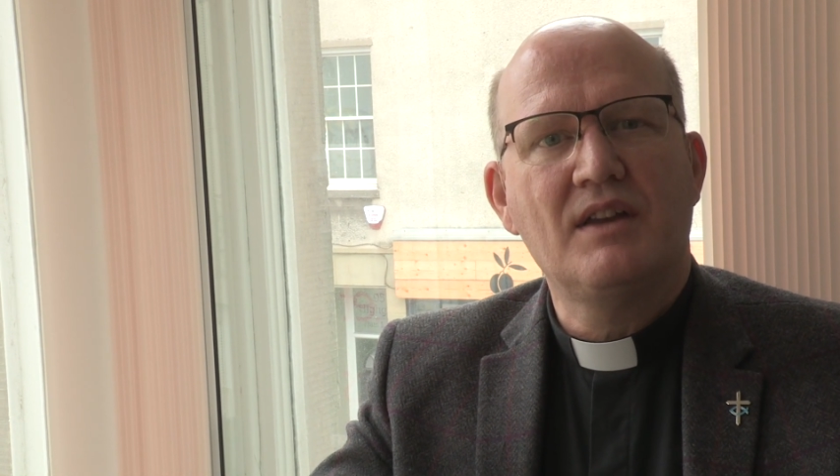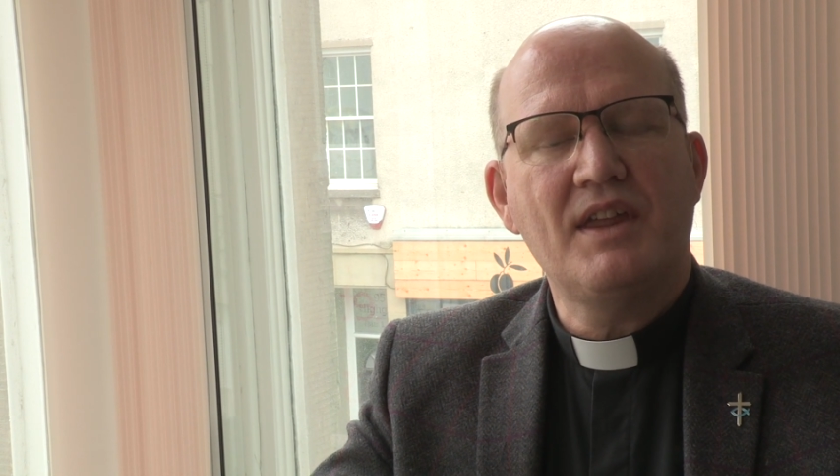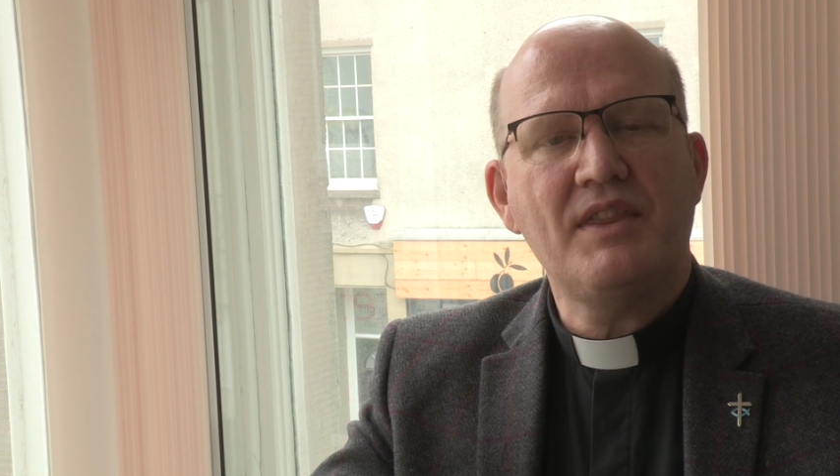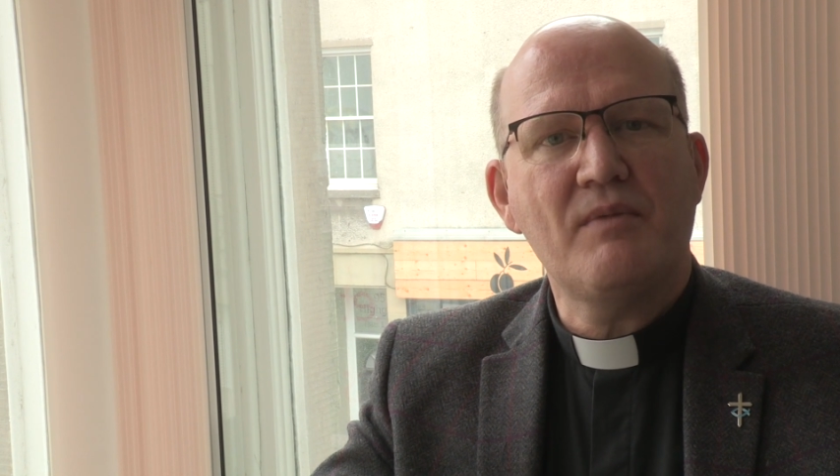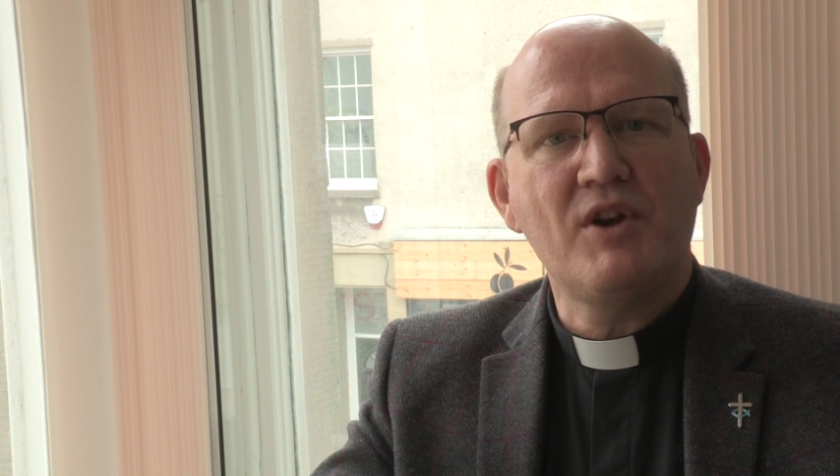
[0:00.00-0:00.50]

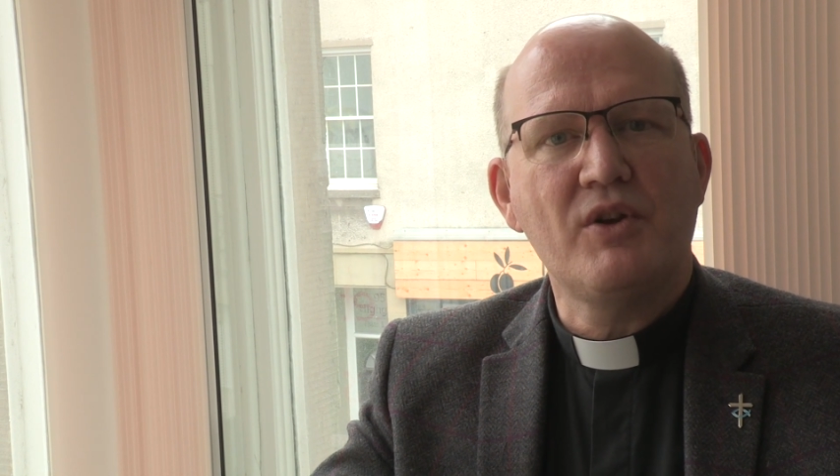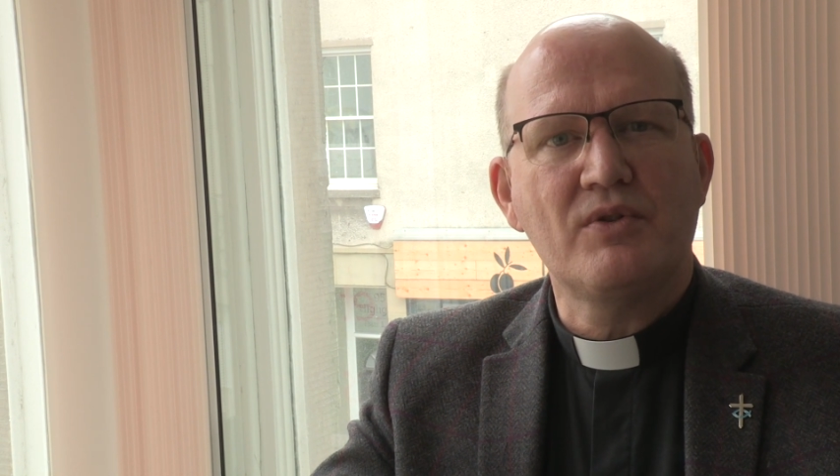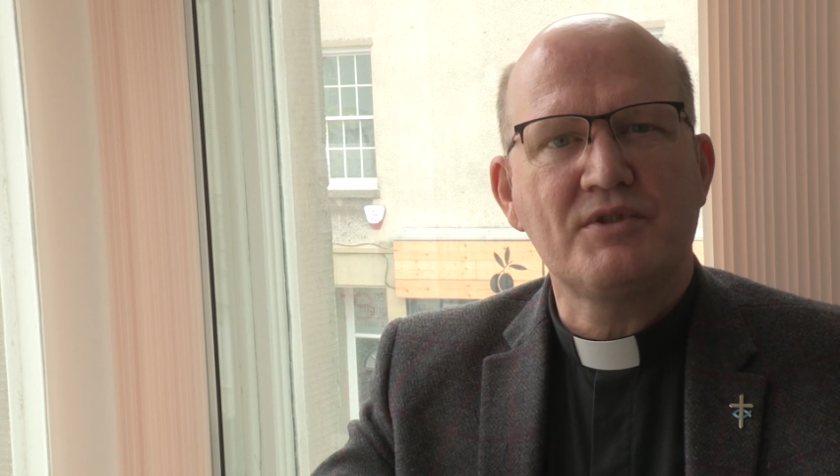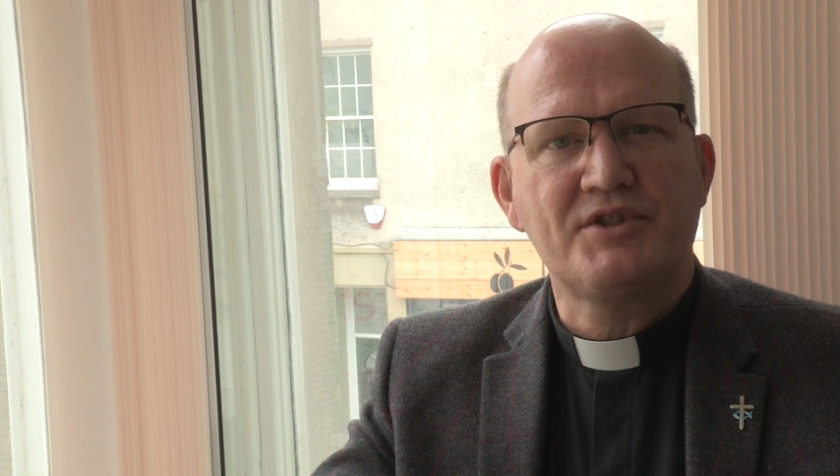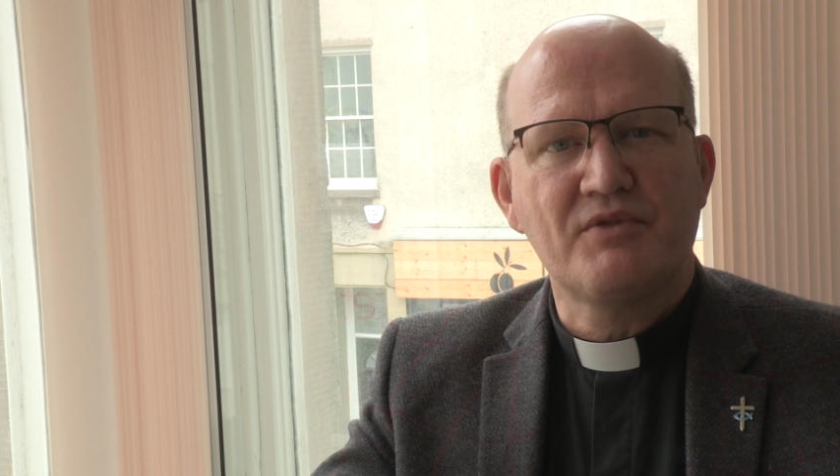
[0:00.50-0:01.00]
And then there were
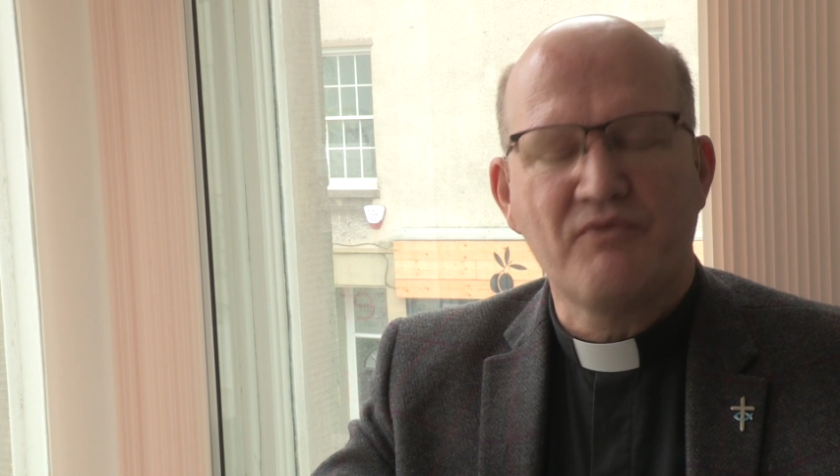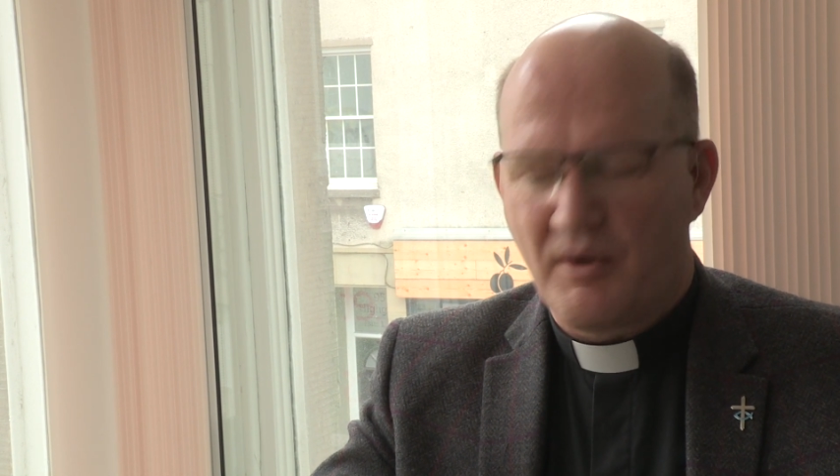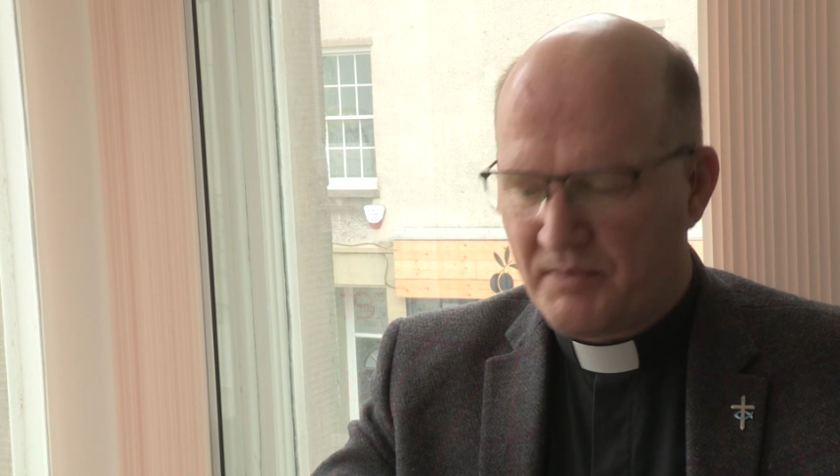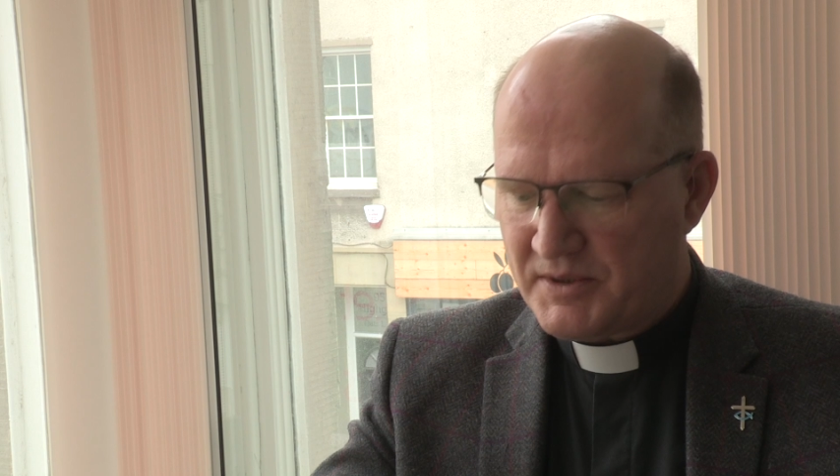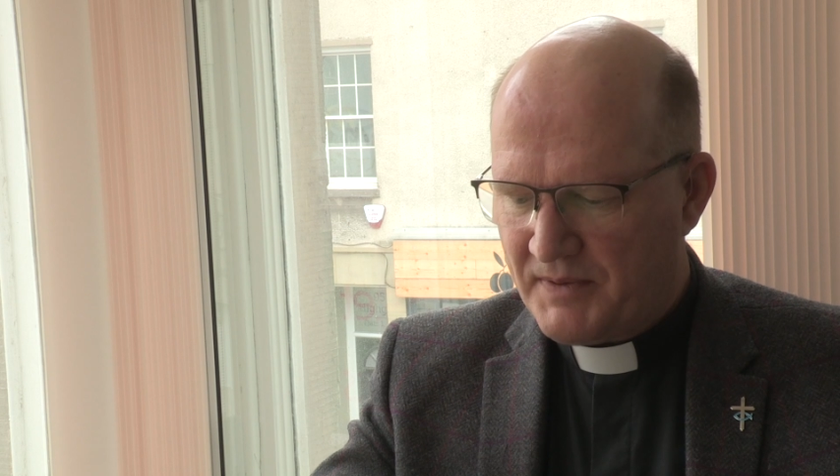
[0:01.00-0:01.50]
laws that
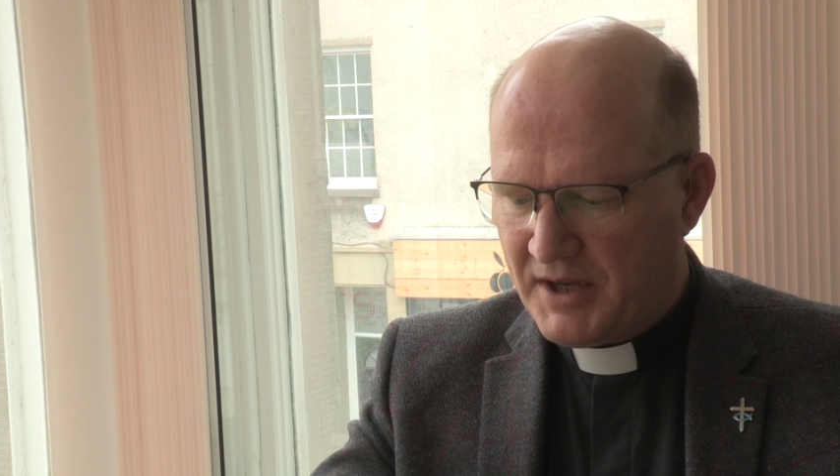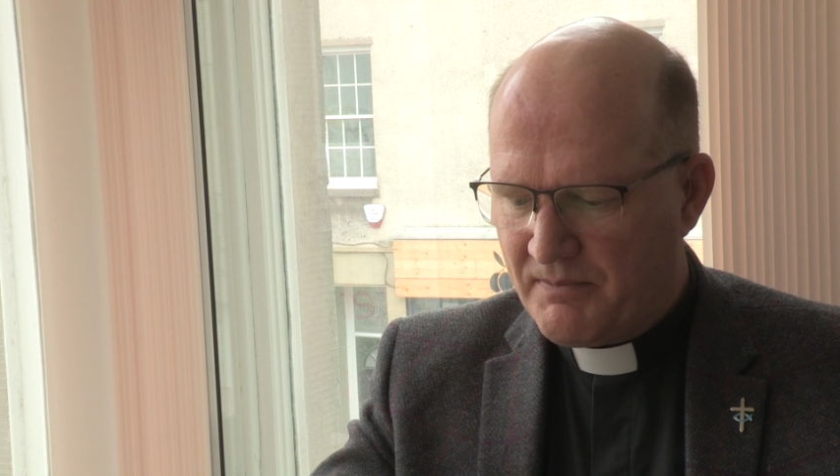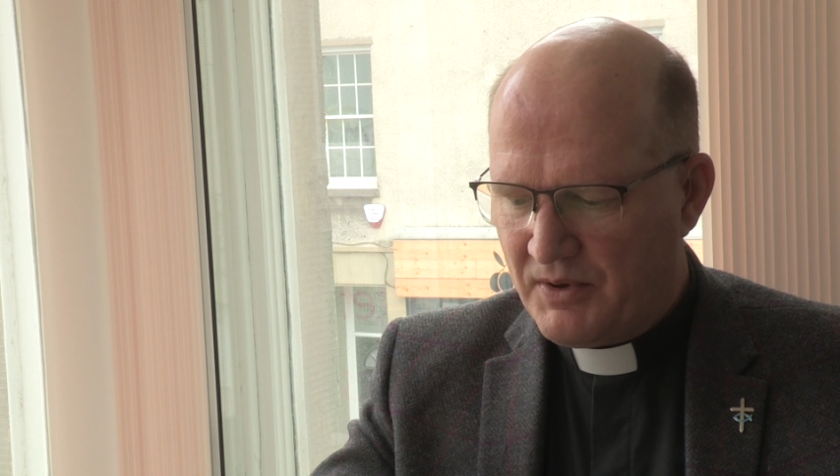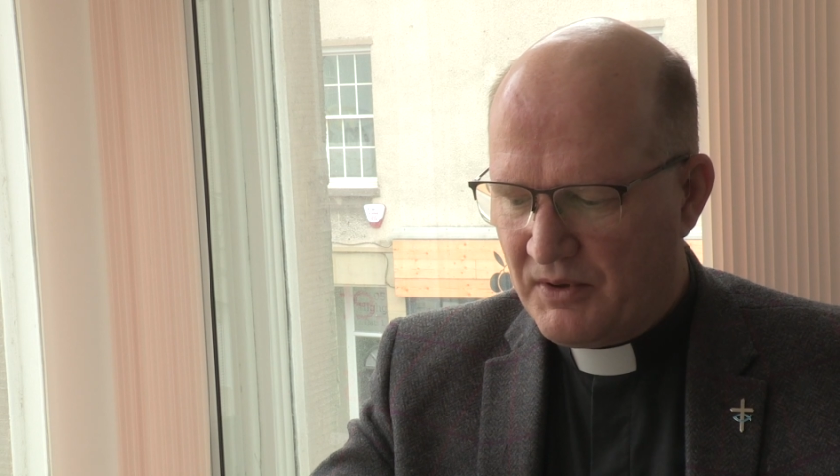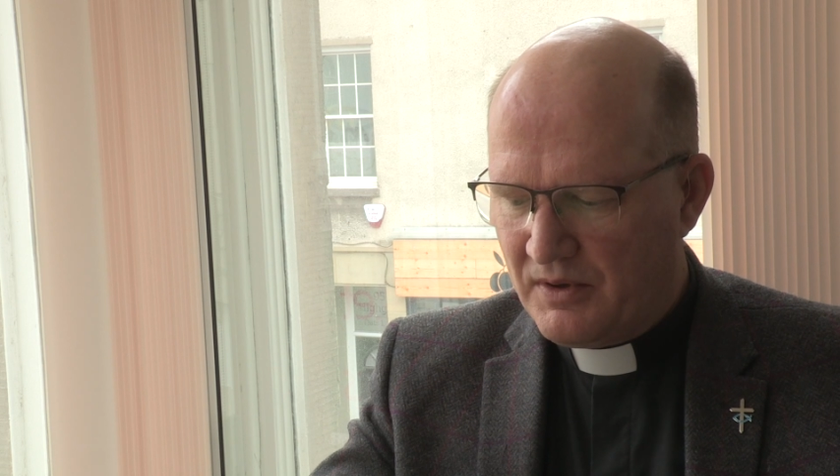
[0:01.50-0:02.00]
robbed
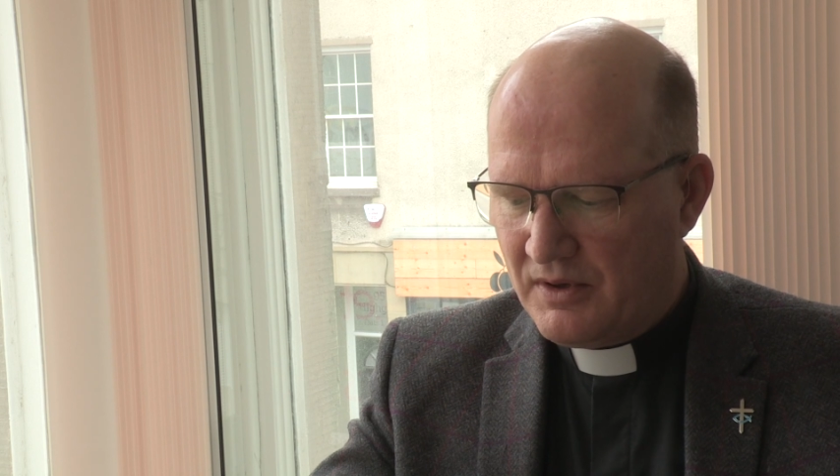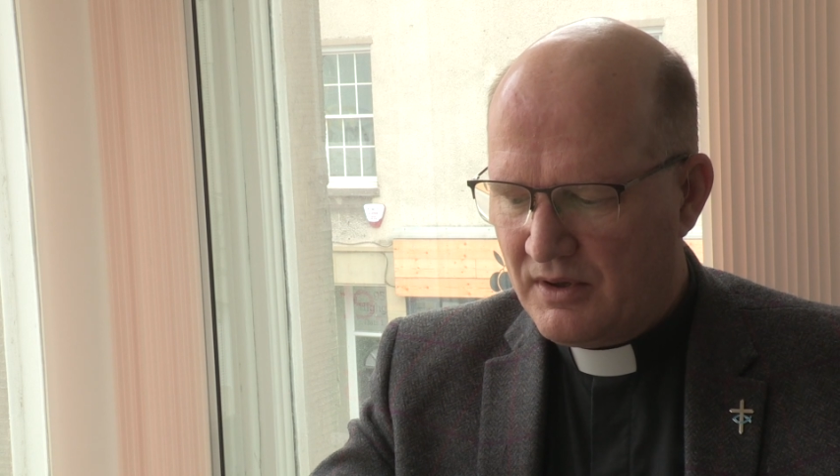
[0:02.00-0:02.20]
people.